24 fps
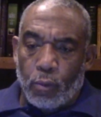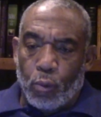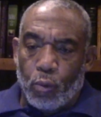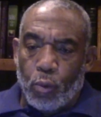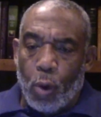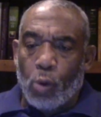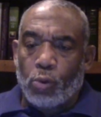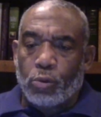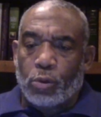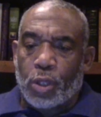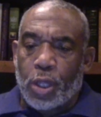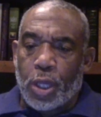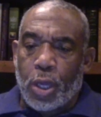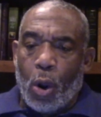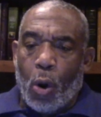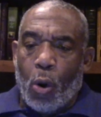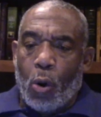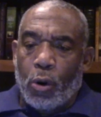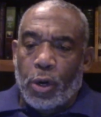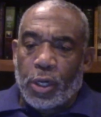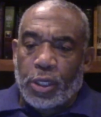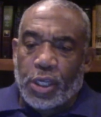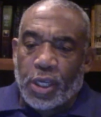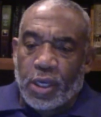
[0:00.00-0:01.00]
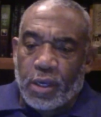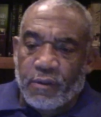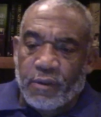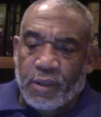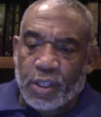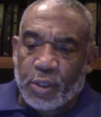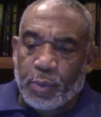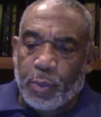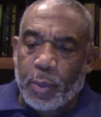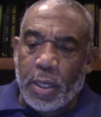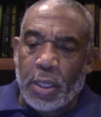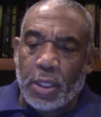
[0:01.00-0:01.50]
wrote The Origin of
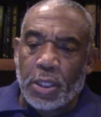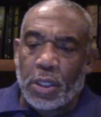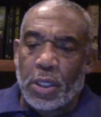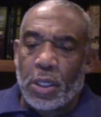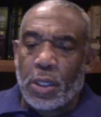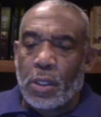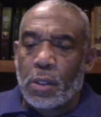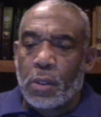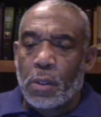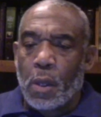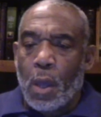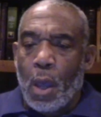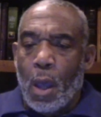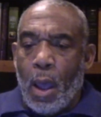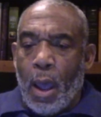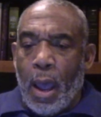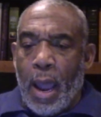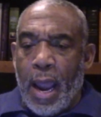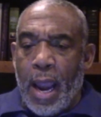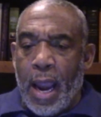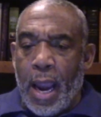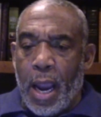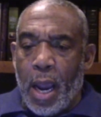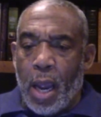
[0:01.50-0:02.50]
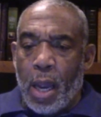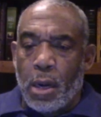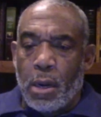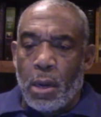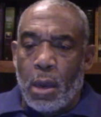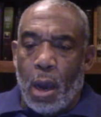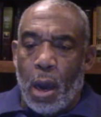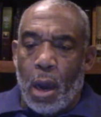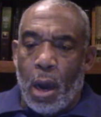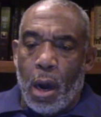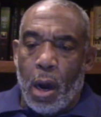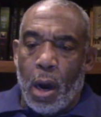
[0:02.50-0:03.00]
the Species,
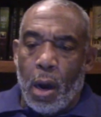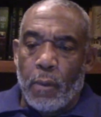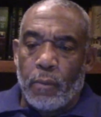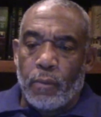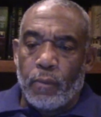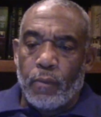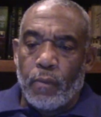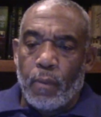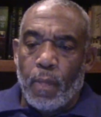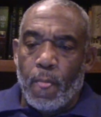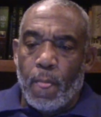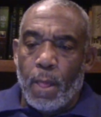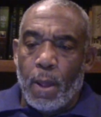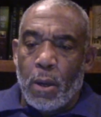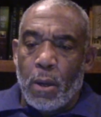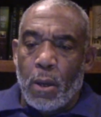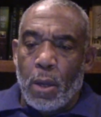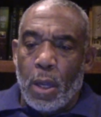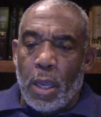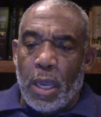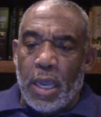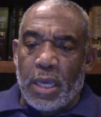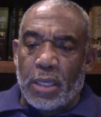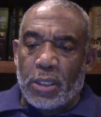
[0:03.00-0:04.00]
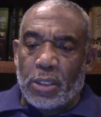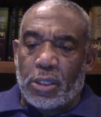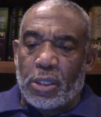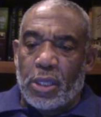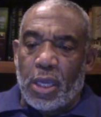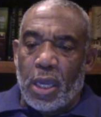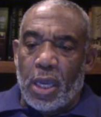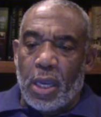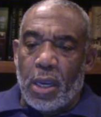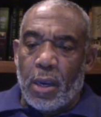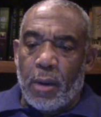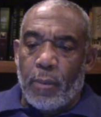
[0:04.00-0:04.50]
and is
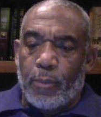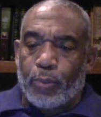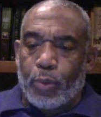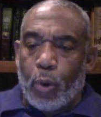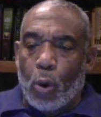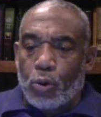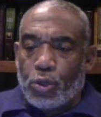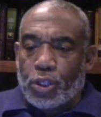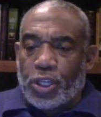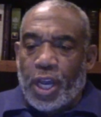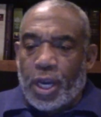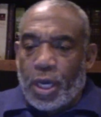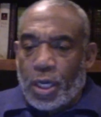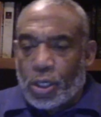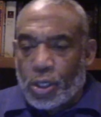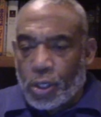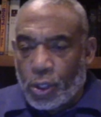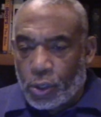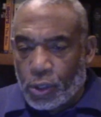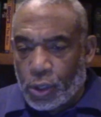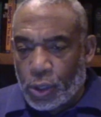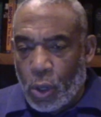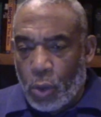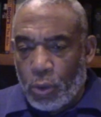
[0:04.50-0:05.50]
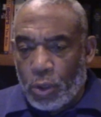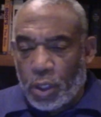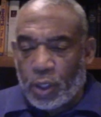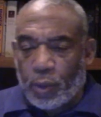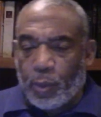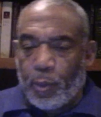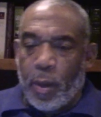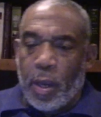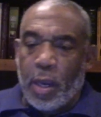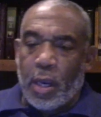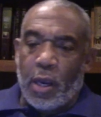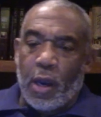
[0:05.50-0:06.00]
the progenitor, so to
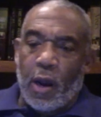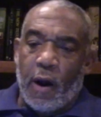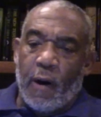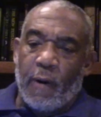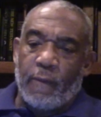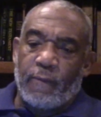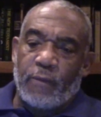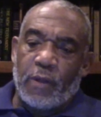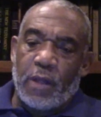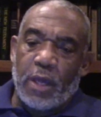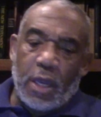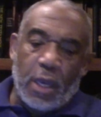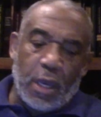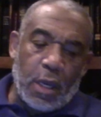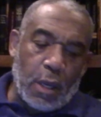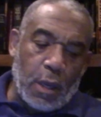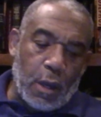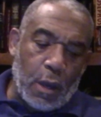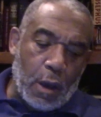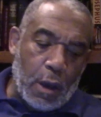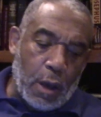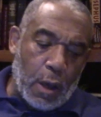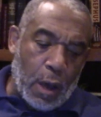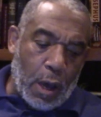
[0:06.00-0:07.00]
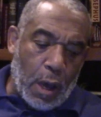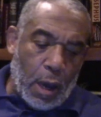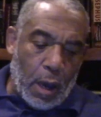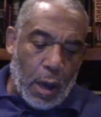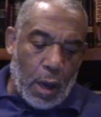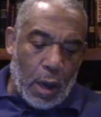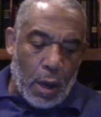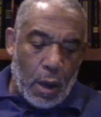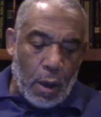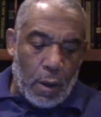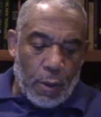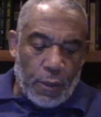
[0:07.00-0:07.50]
speak, of the
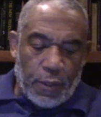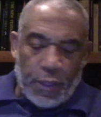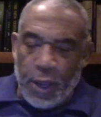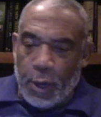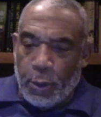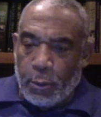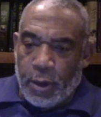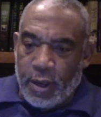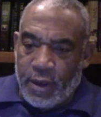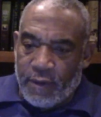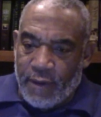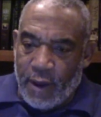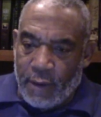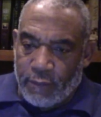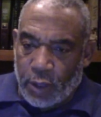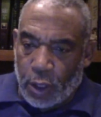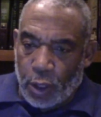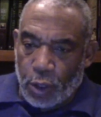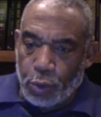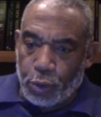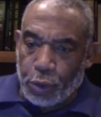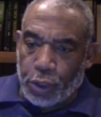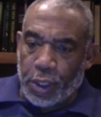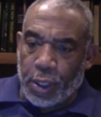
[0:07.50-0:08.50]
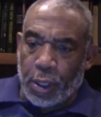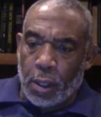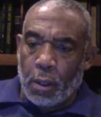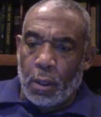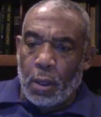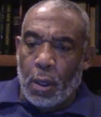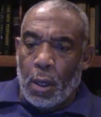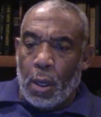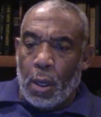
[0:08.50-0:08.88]
theory of evolution,